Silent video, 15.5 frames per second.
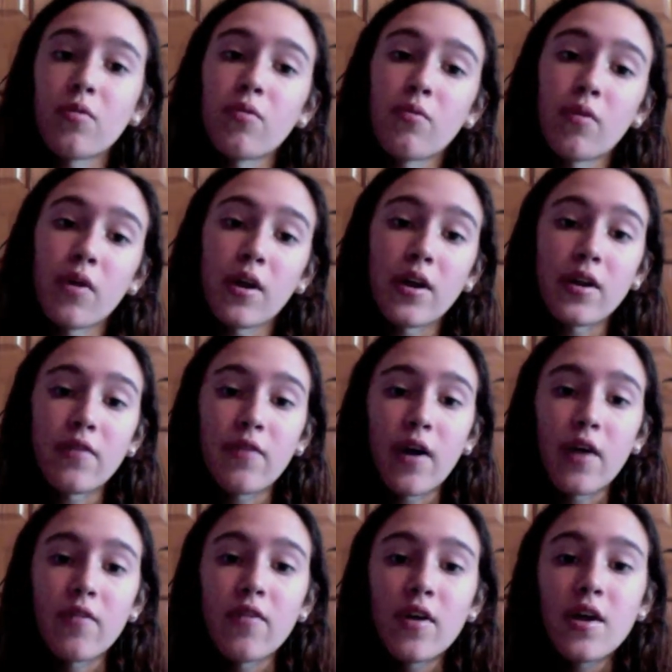85.
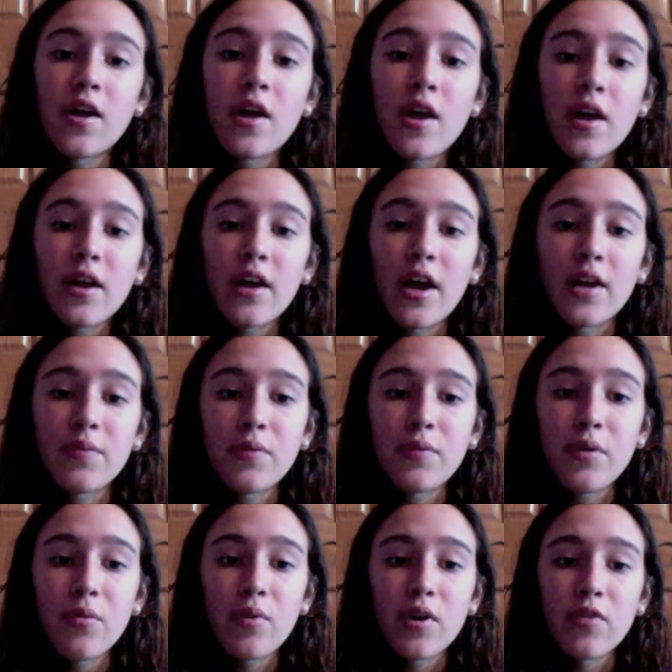Gatsby
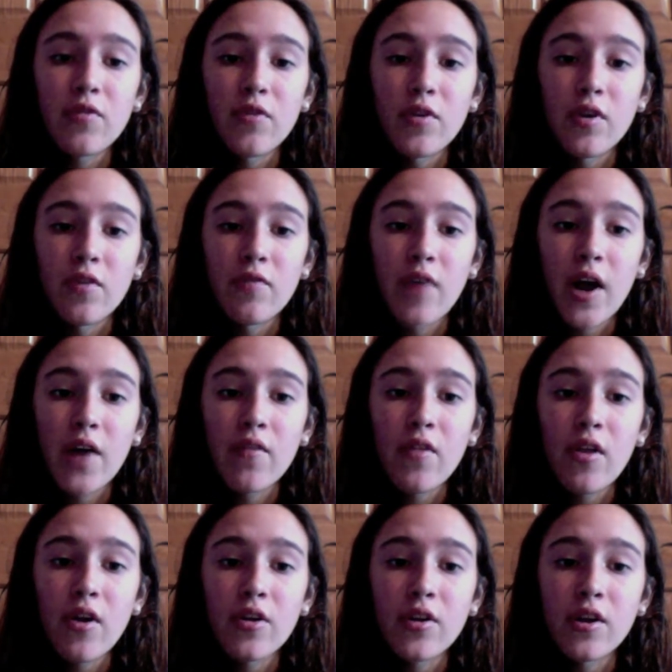worked for 5
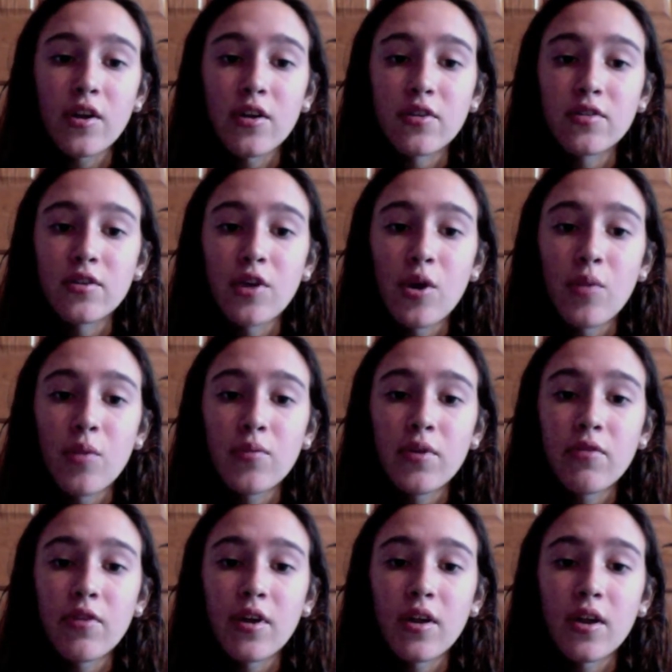long years and hoped to
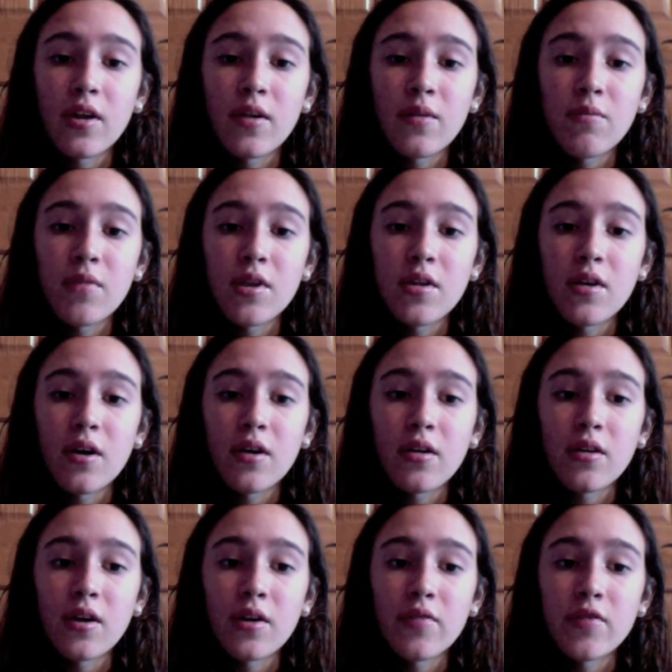reclaim the young
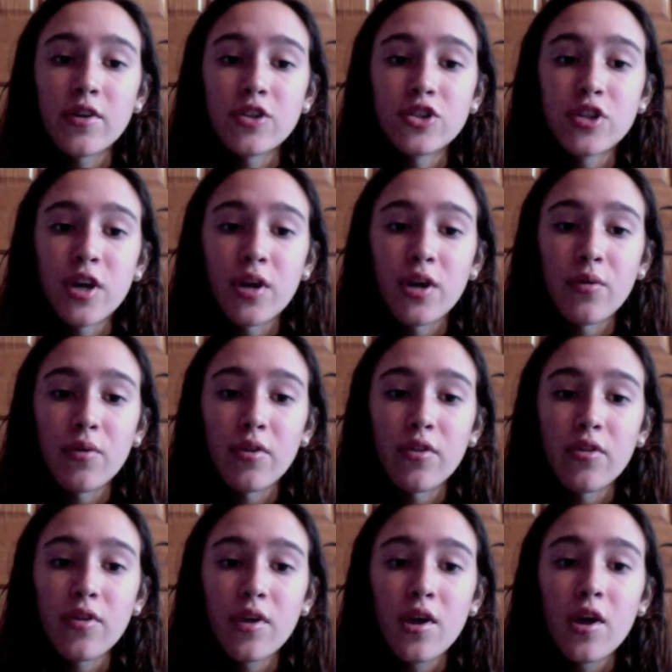love he shared
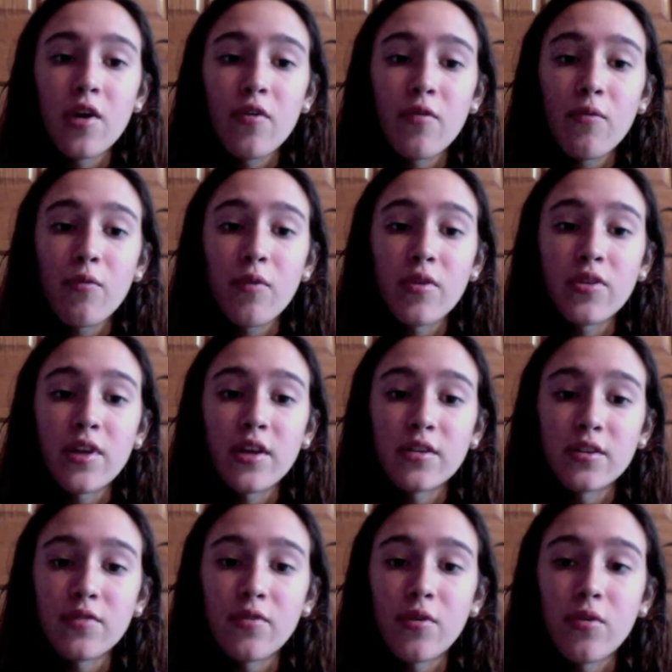with Daisy
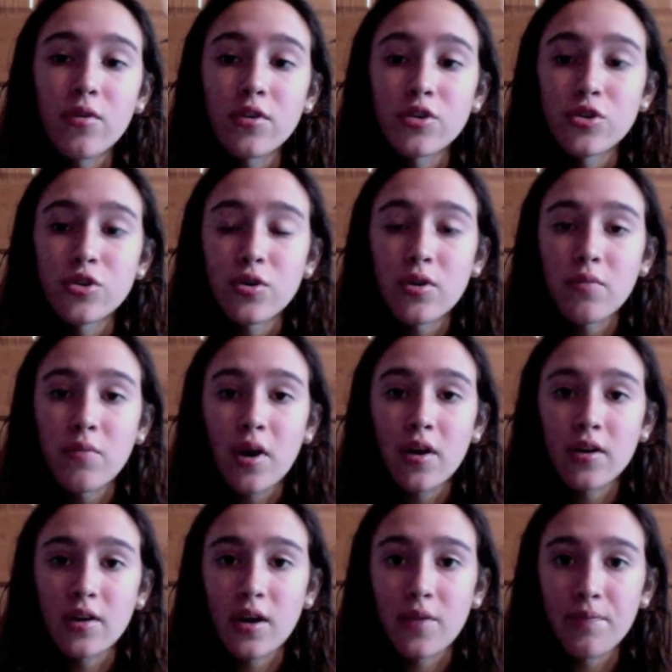for only a short amount of
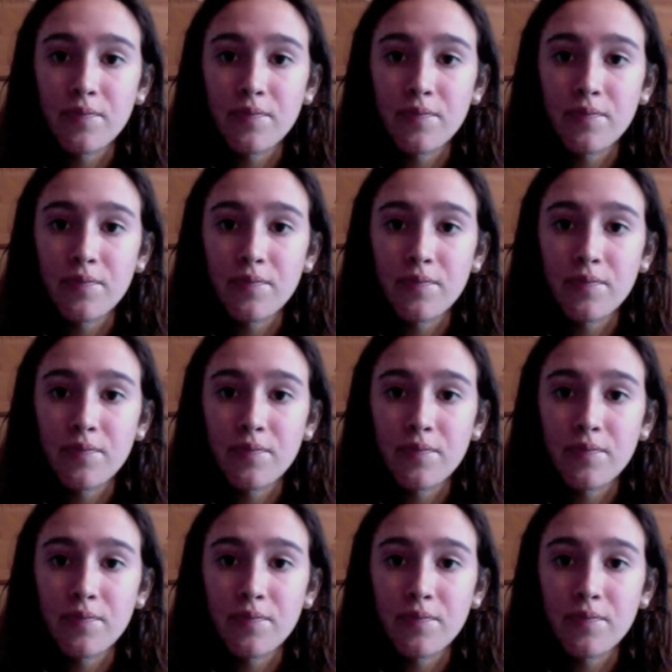time.